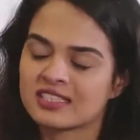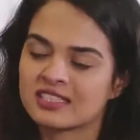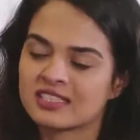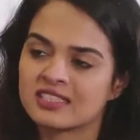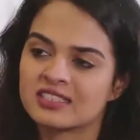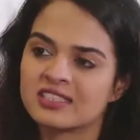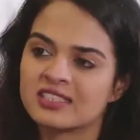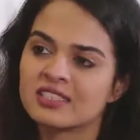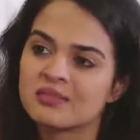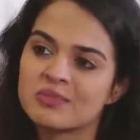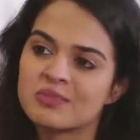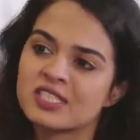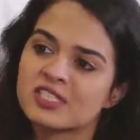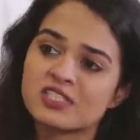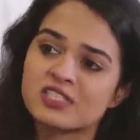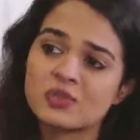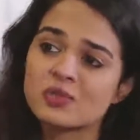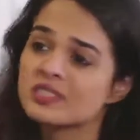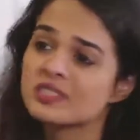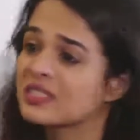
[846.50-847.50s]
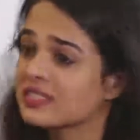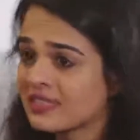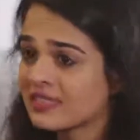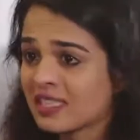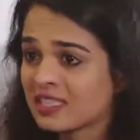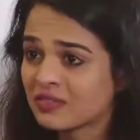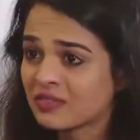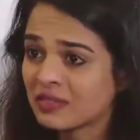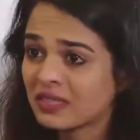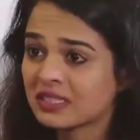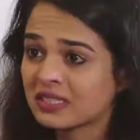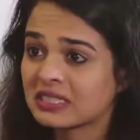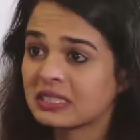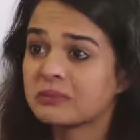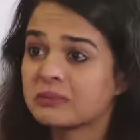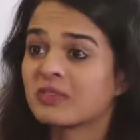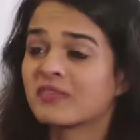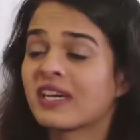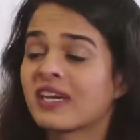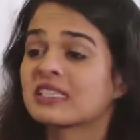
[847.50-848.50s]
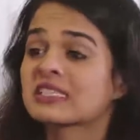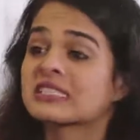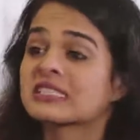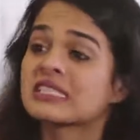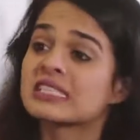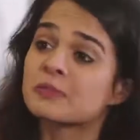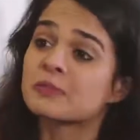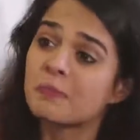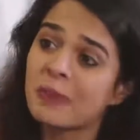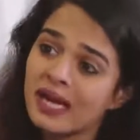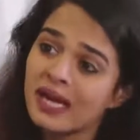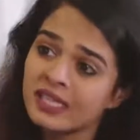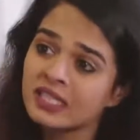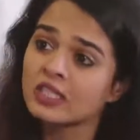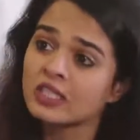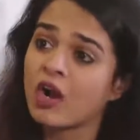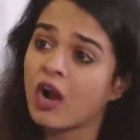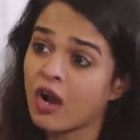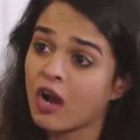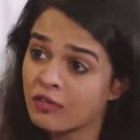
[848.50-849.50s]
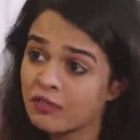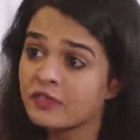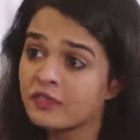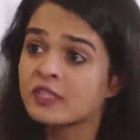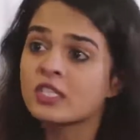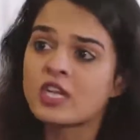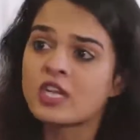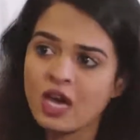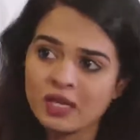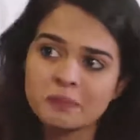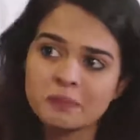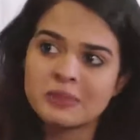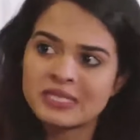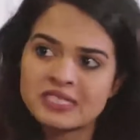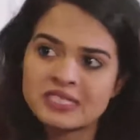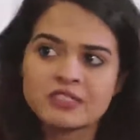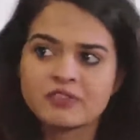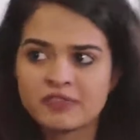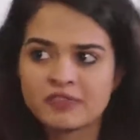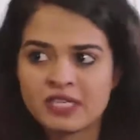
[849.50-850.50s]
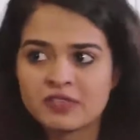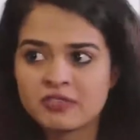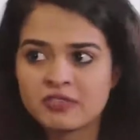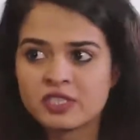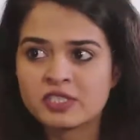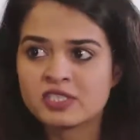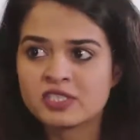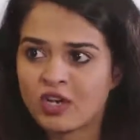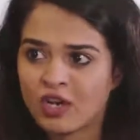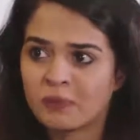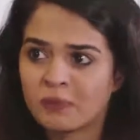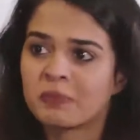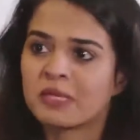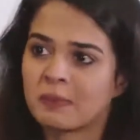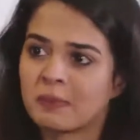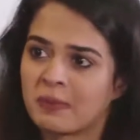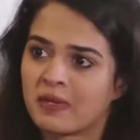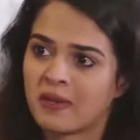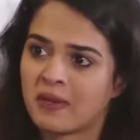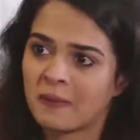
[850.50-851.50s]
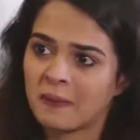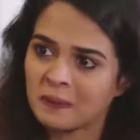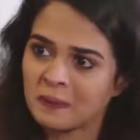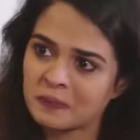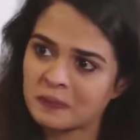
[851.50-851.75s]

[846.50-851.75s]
the team is so successful at team events, despite often not being the favorites on paper?